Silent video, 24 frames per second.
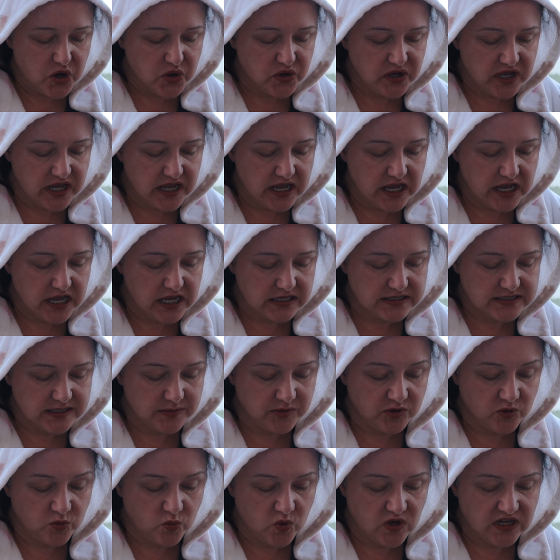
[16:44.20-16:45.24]
Okay, it's
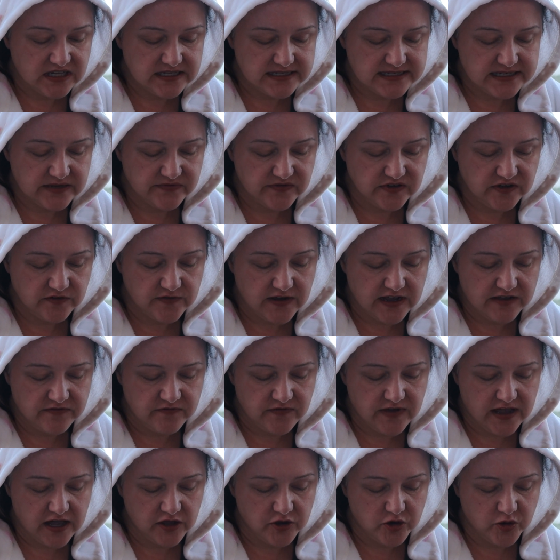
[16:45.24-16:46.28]
gonna be
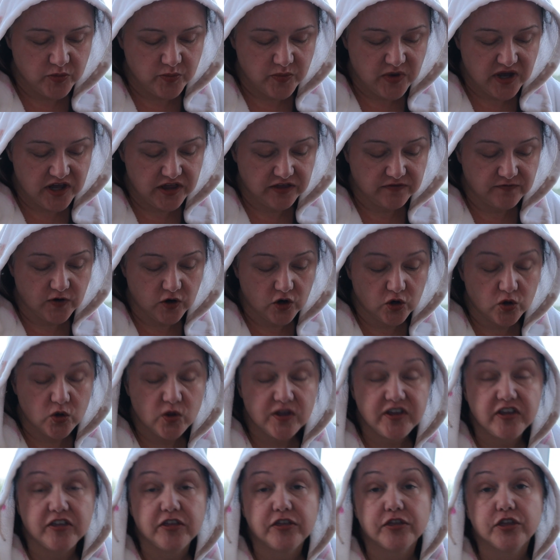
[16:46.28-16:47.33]
$175 value a month for
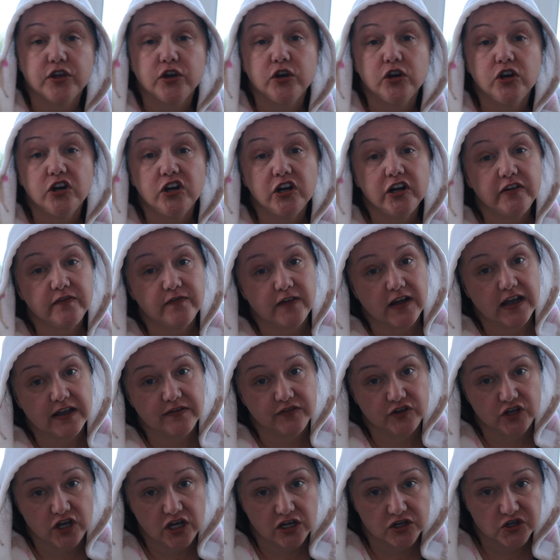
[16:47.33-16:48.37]
only
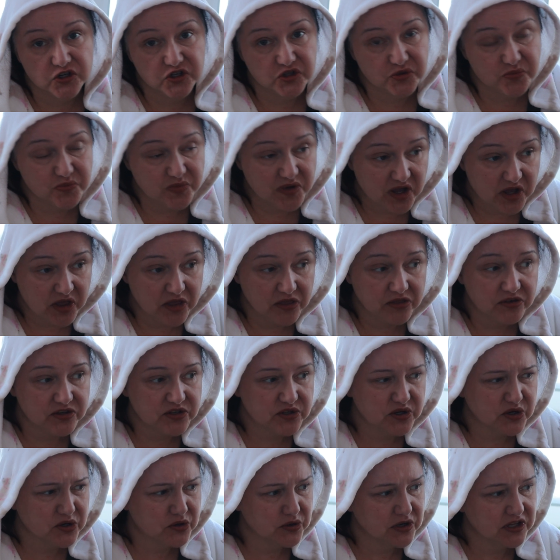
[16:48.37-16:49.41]
$35 a month.
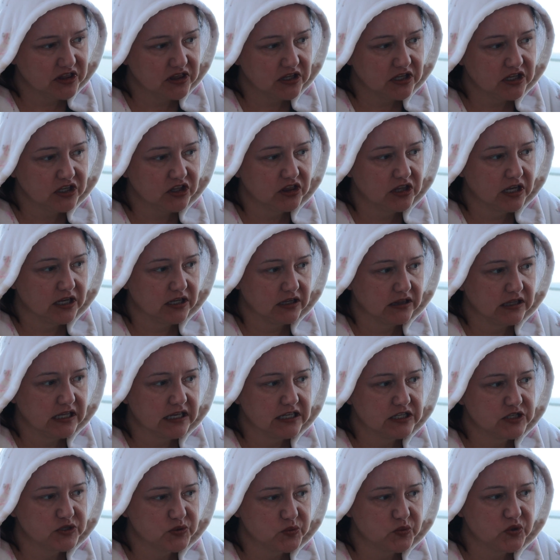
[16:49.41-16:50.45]
So I think
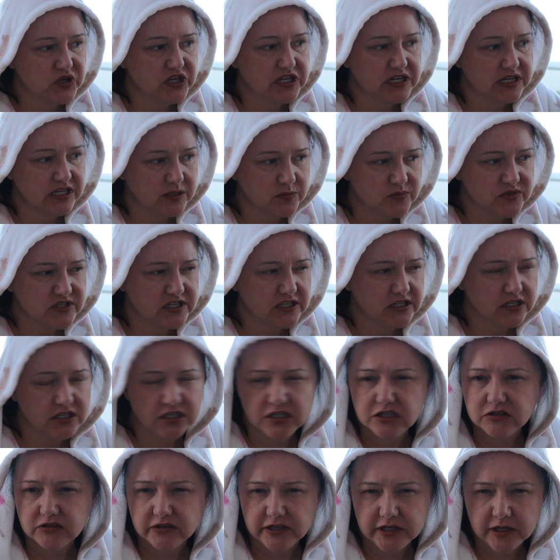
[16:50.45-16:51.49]
that's what
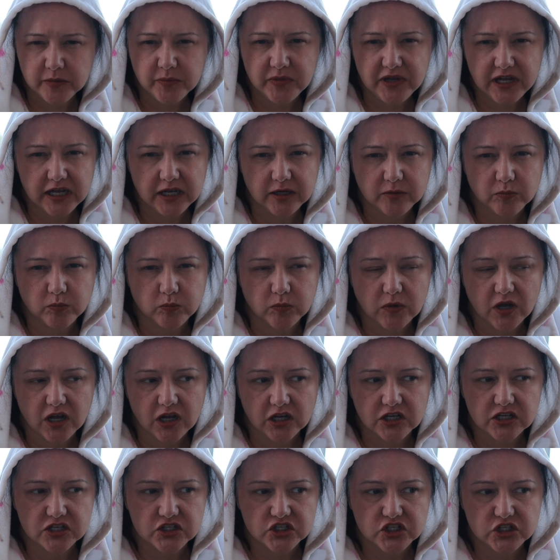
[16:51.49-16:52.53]
Ipsy Glam Bag
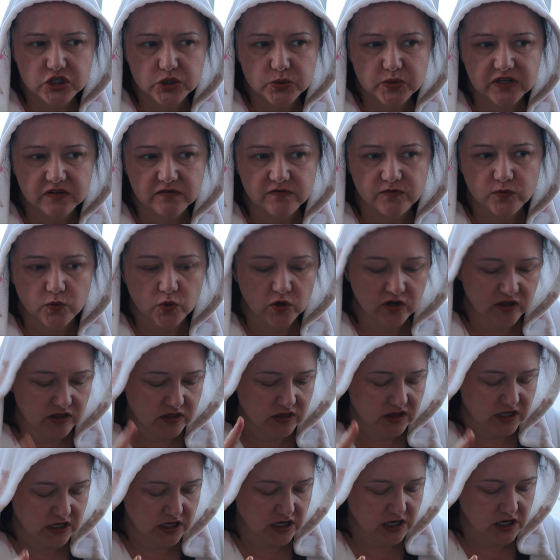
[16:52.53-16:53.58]
is doing for
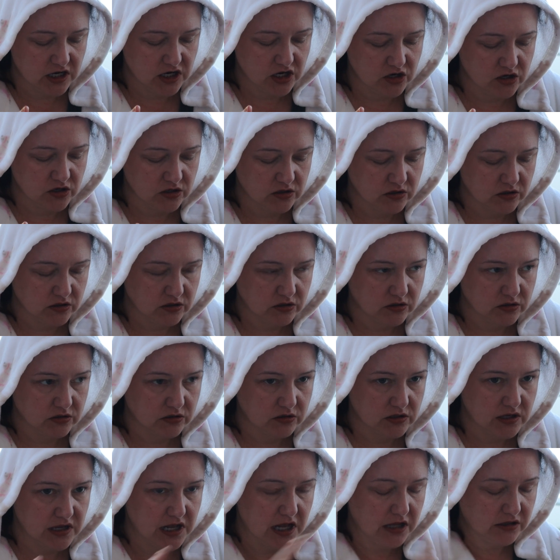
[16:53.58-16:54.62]
their
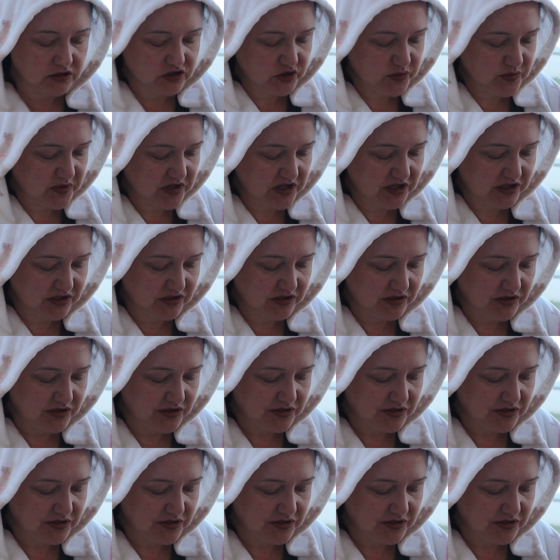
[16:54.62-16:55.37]
Ultimate.